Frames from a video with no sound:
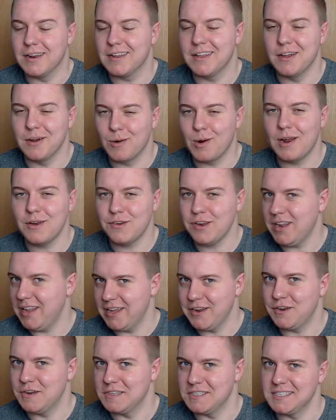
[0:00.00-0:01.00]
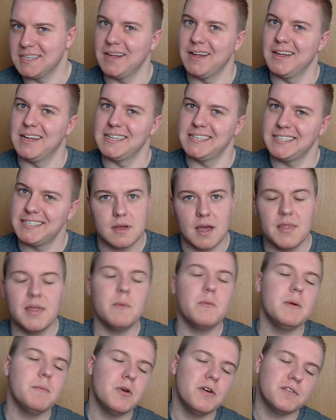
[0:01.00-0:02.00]
Congratulations, guys. And then
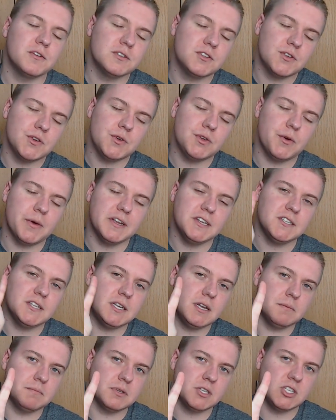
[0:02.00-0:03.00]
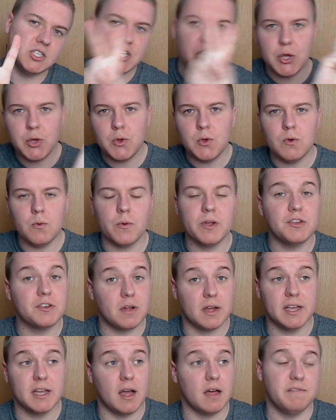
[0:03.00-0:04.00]
we move on to UHC number 2, which
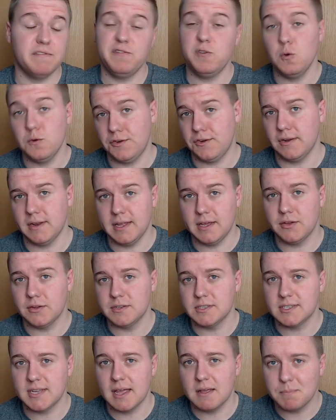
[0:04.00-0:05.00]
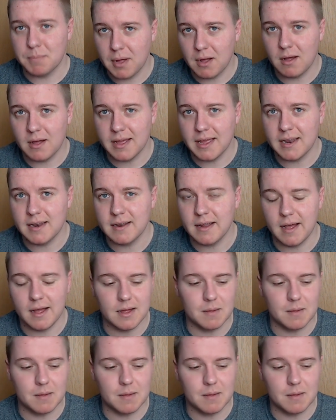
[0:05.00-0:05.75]
I unfortunately couldn't take part in.